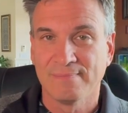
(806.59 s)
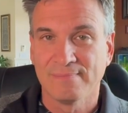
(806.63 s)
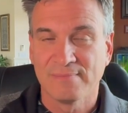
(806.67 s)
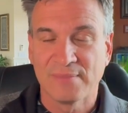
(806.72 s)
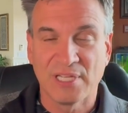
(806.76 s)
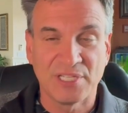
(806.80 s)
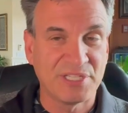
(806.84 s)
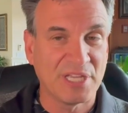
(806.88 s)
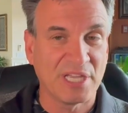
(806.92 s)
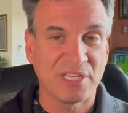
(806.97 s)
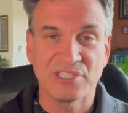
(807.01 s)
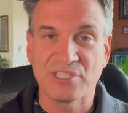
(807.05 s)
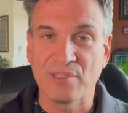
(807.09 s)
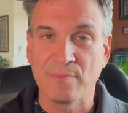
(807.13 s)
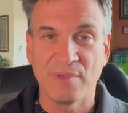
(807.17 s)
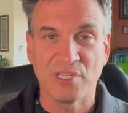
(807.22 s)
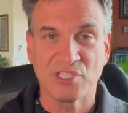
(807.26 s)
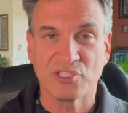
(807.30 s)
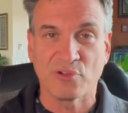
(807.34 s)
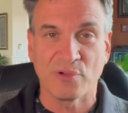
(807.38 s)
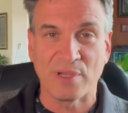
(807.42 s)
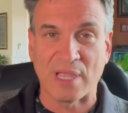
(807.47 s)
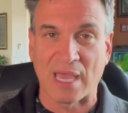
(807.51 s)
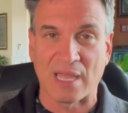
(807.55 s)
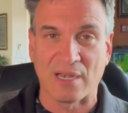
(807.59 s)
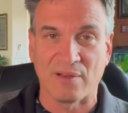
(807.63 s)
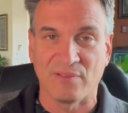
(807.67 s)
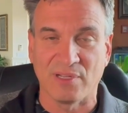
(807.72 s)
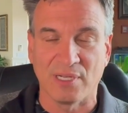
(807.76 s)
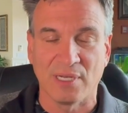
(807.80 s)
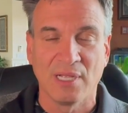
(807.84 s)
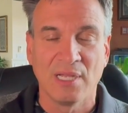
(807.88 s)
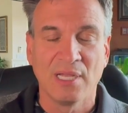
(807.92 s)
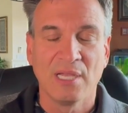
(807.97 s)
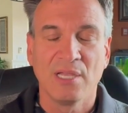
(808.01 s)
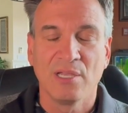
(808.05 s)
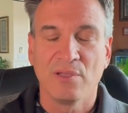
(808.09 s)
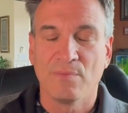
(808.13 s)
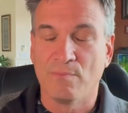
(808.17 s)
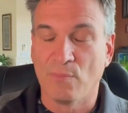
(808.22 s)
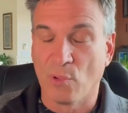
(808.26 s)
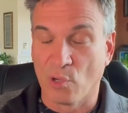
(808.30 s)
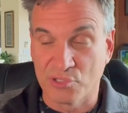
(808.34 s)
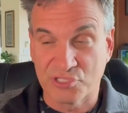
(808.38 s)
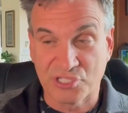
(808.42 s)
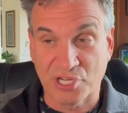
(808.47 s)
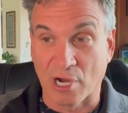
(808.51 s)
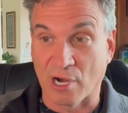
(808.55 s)
It takes the mystery out of it.
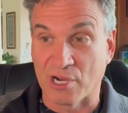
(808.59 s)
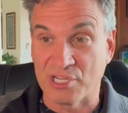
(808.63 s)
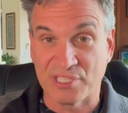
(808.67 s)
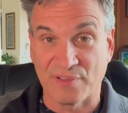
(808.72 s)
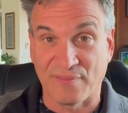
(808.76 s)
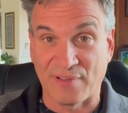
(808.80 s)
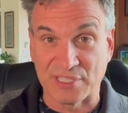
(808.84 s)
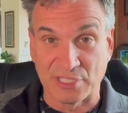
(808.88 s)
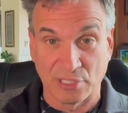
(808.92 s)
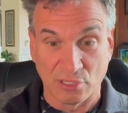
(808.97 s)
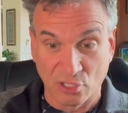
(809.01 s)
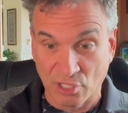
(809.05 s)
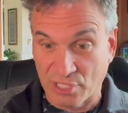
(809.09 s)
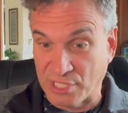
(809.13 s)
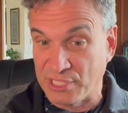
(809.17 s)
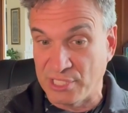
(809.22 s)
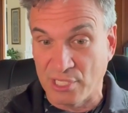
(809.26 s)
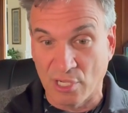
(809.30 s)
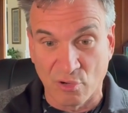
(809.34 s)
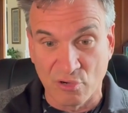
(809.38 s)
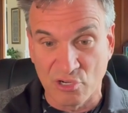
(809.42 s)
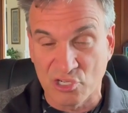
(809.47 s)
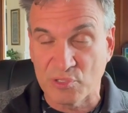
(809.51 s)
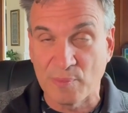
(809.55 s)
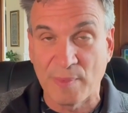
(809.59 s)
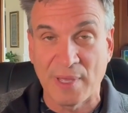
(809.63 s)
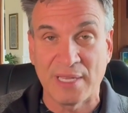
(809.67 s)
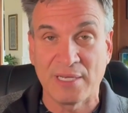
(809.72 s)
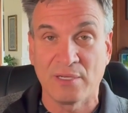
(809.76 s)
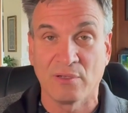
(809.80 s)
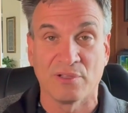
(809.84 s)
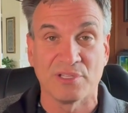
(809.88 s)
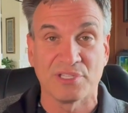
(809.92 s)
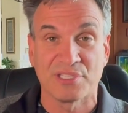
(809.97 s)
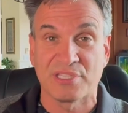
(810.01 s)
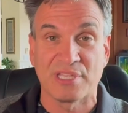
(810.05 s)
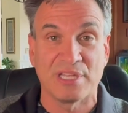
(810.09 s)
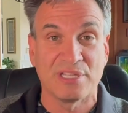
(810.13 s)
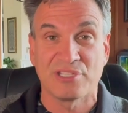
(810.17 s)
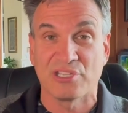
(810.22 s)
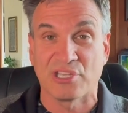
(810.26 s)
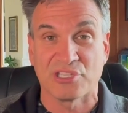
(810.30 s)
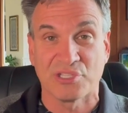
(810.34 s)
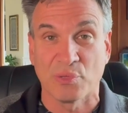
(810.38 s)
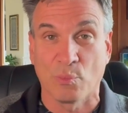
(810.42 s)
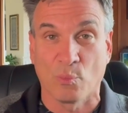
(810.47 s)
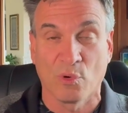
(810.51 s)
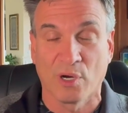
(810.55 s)
Most cars I've had to look in the owner's manual and it
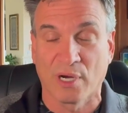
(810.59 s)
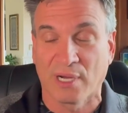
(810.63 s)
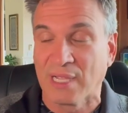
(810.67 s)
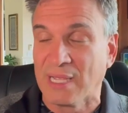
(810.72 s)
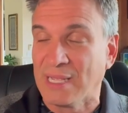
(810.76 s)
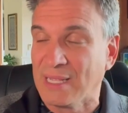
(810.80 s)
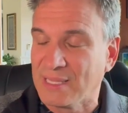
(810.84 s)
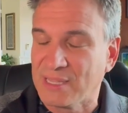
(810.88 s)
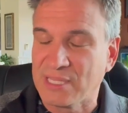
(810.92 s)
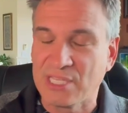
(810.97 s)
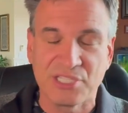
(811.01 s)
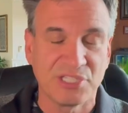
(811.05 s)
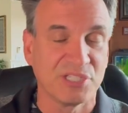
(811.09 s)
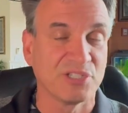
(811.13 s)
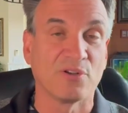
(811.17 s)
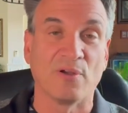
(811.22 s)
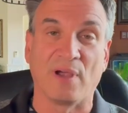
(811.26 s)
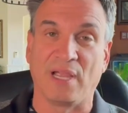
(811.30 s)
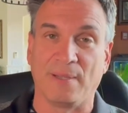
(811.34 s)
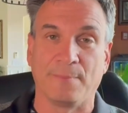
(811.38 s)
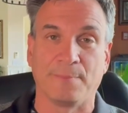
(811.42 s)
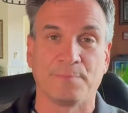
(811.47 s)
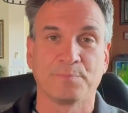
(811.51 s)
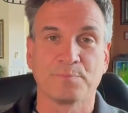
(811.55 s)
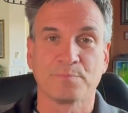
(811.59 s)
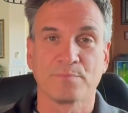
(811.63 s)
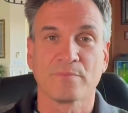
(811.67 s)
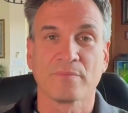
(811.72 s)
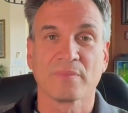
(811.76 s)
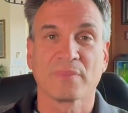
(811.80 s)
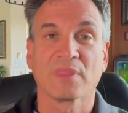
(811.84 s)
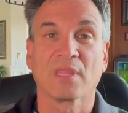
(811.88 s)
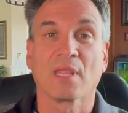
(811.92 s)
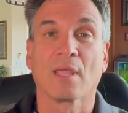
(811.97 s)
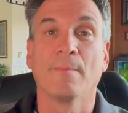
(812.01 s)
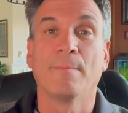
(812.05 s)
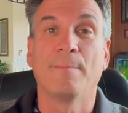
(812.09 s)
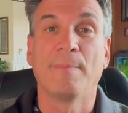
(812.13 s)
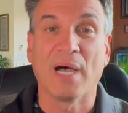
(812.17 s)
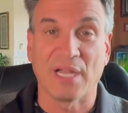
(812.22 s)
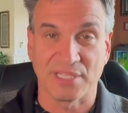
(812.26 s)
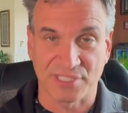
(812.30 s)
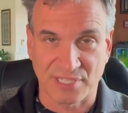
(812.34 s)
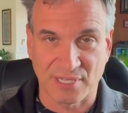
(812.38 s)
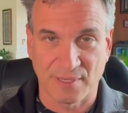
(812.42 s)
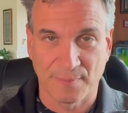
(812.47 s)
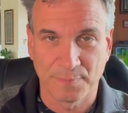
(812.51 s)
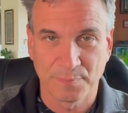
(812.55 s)
doesn't work. This is great.
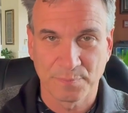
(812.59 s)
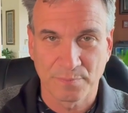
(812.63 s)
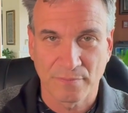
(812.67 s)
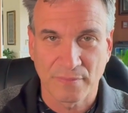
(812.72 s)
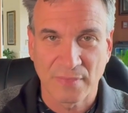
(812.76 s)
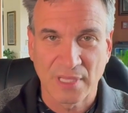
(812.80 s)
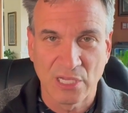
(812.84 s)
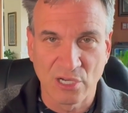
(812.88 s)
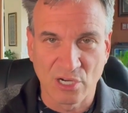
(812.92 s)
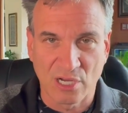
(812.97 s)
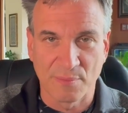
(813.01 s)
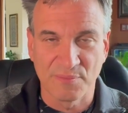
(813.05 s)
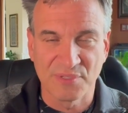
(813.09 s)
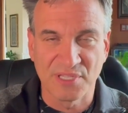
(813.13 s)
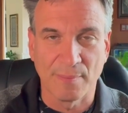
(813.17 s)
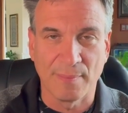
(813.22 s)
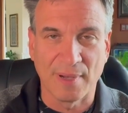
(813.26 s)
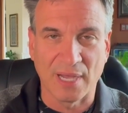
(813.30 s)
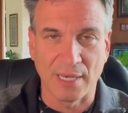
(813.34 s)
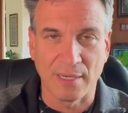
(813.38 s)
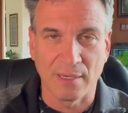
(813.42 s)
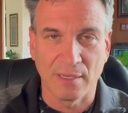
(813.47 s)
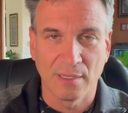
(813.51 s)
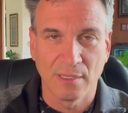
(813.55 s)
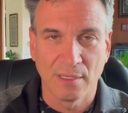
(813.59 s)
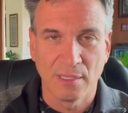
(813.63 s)
But, here comes the but.